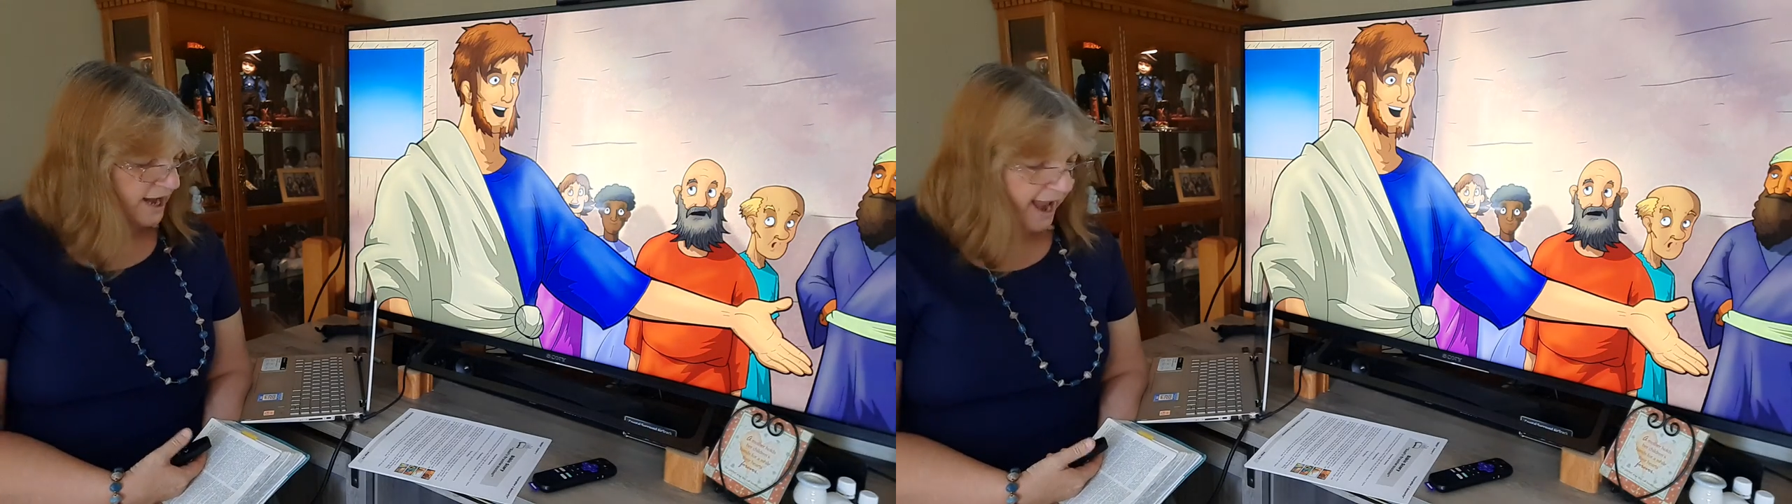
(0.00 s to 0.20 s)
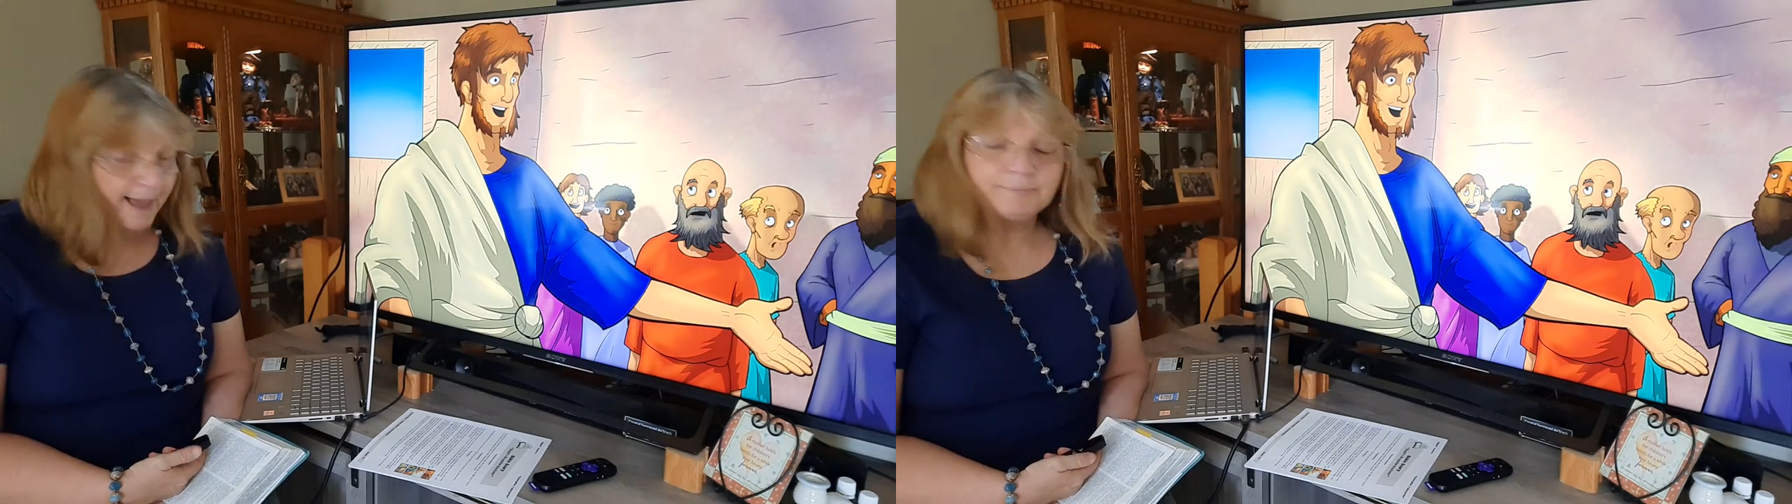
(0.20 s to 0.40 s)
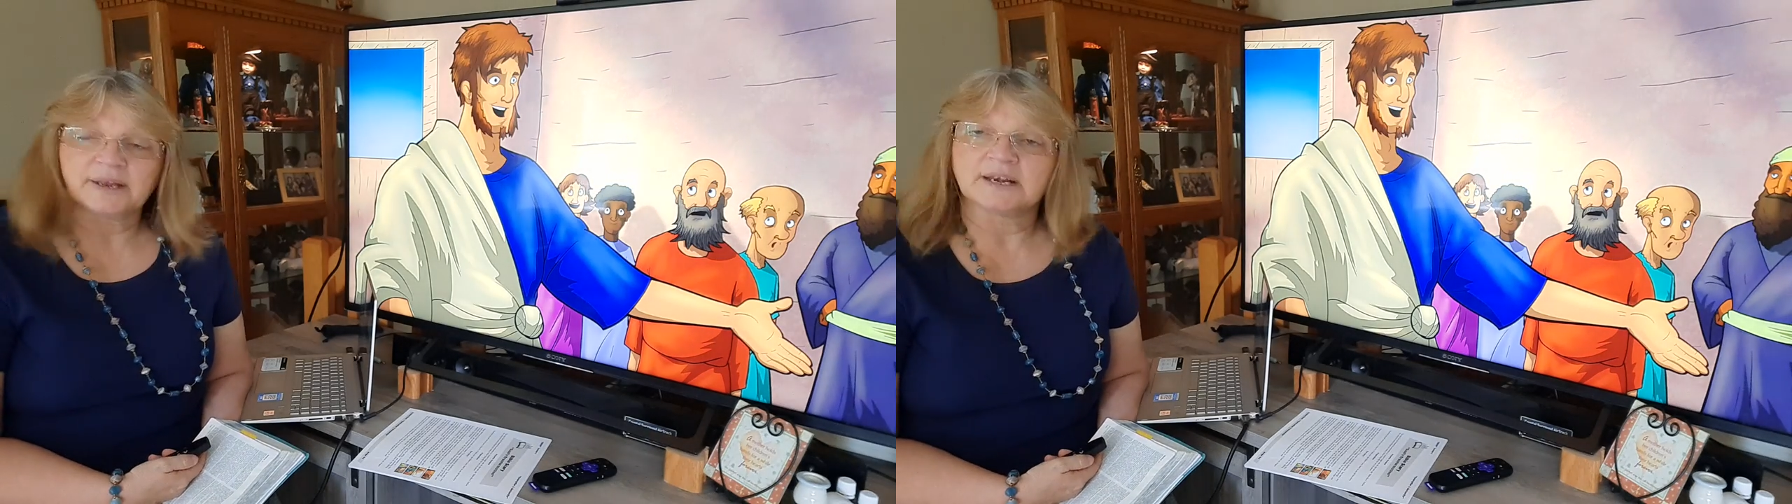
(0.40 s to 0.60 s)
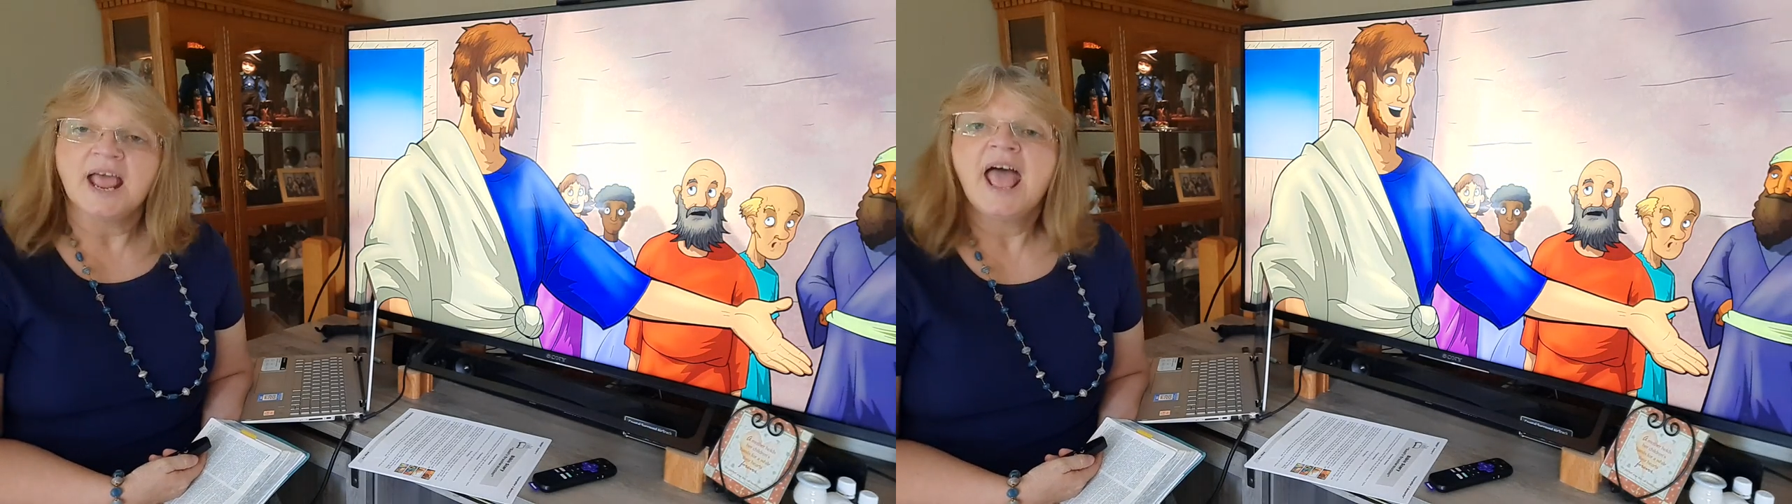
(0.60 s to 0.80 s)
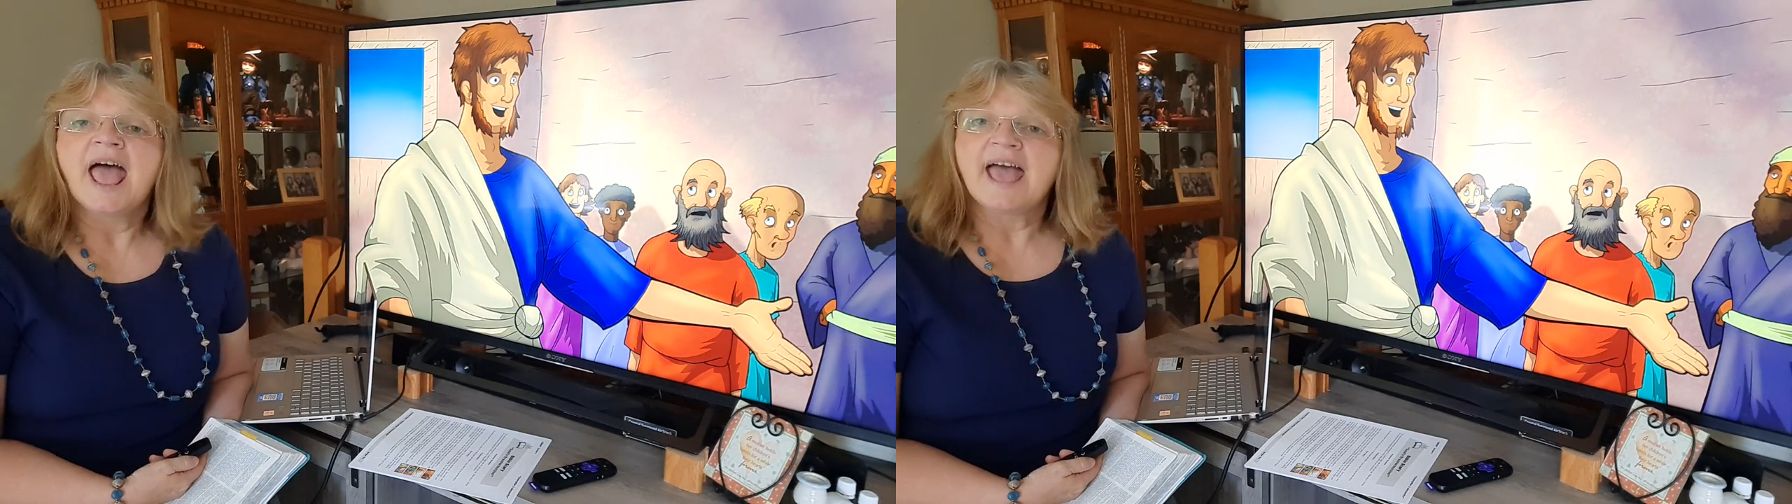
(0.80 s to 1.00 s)
happen,
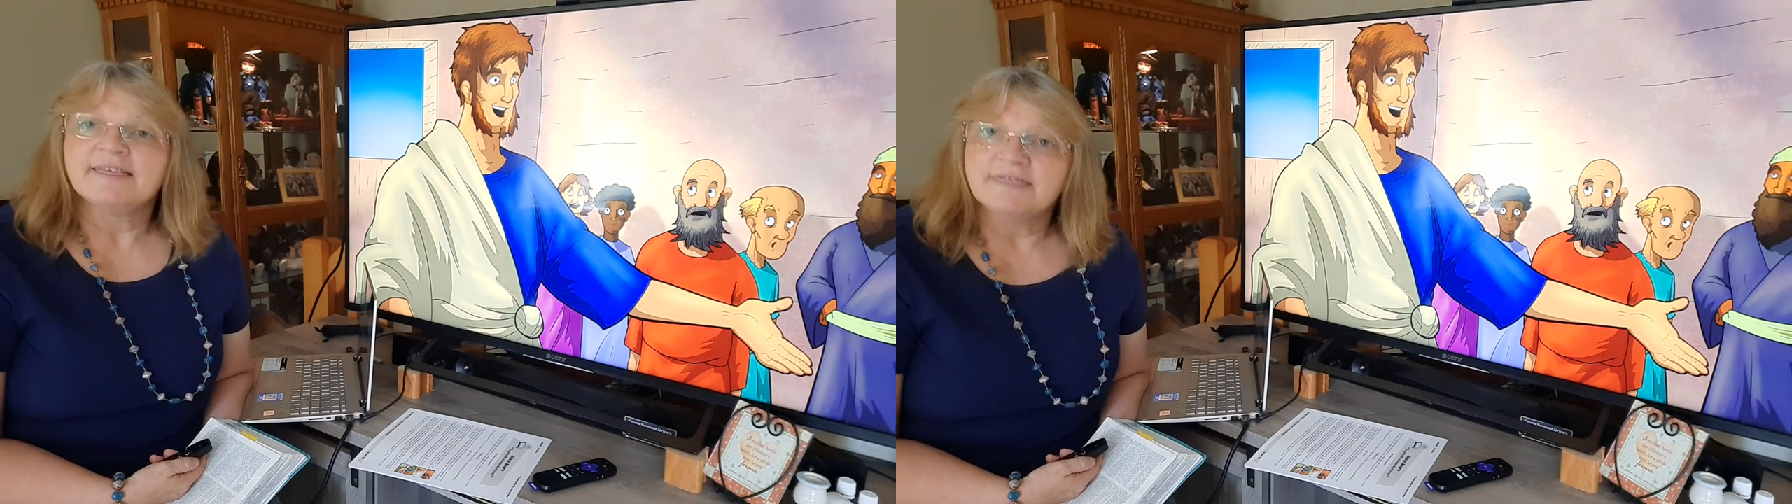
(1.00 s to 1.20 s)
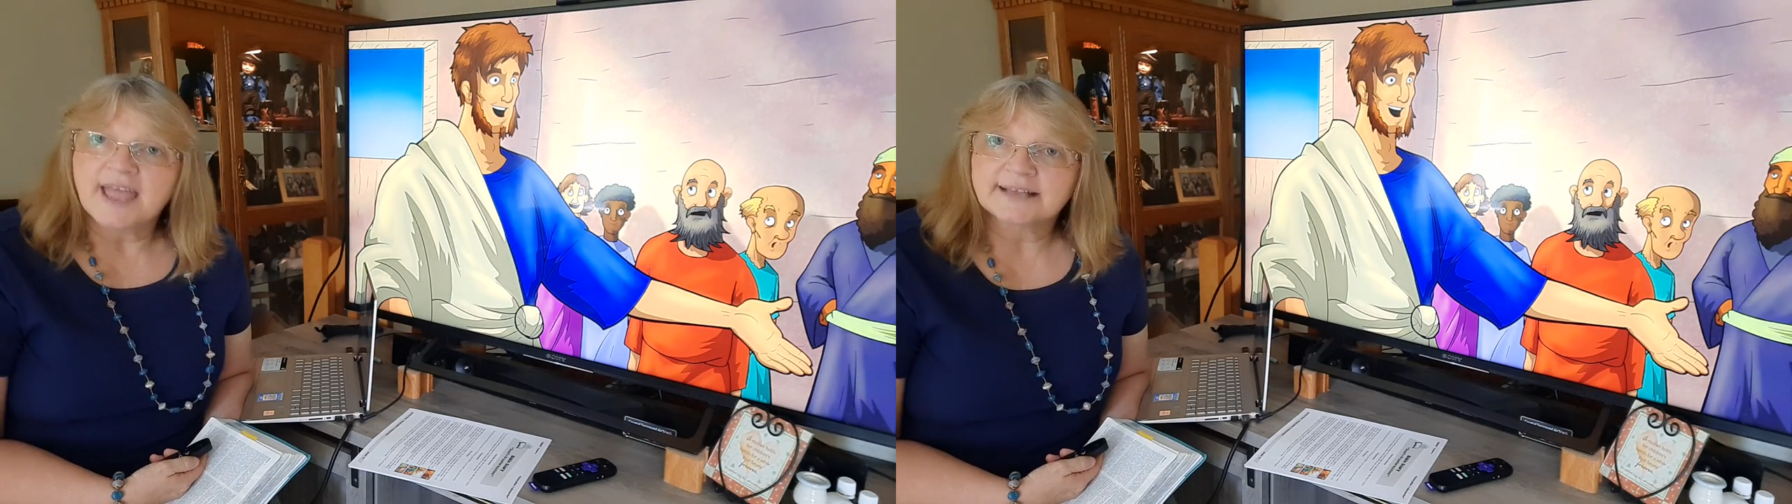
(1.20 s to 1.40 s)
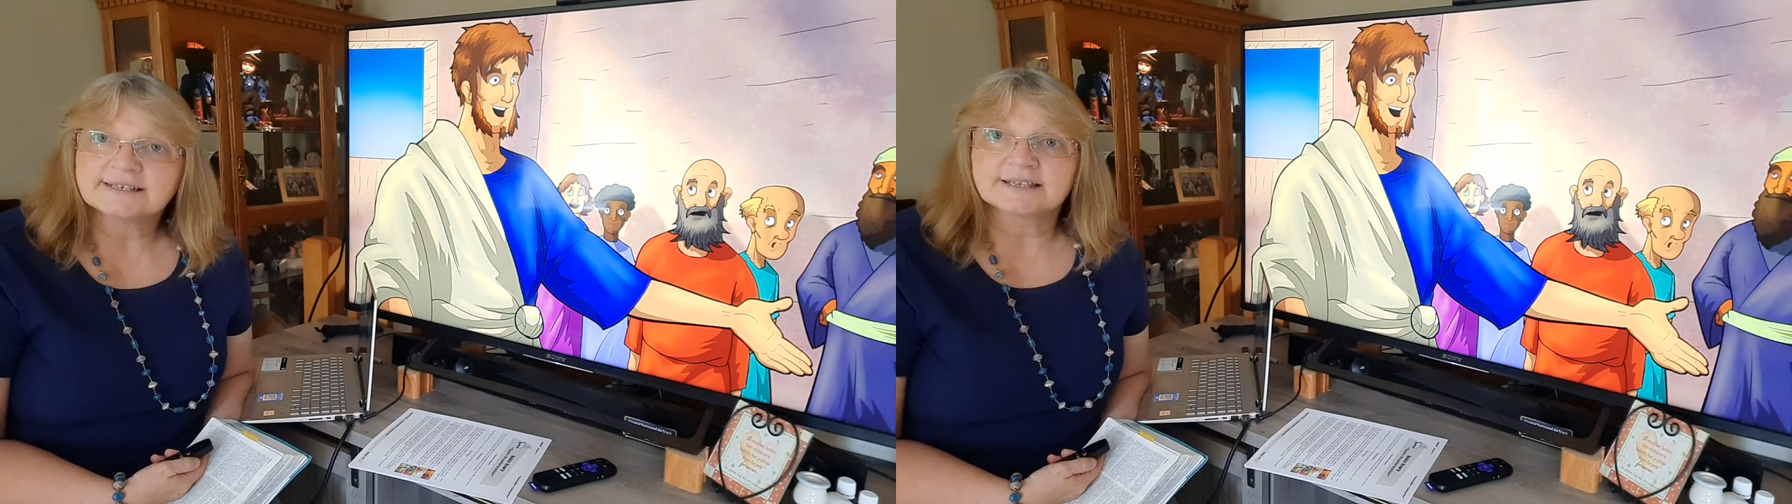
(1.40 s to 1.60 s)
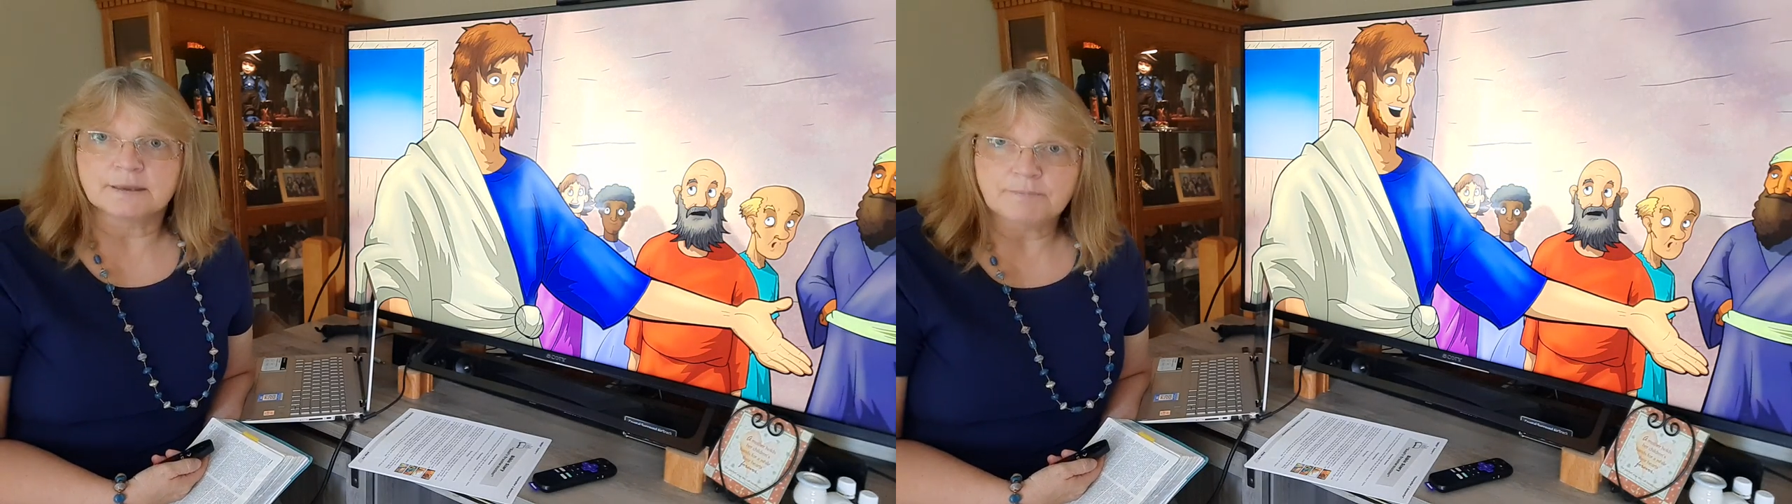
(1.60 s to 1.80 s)
and that's the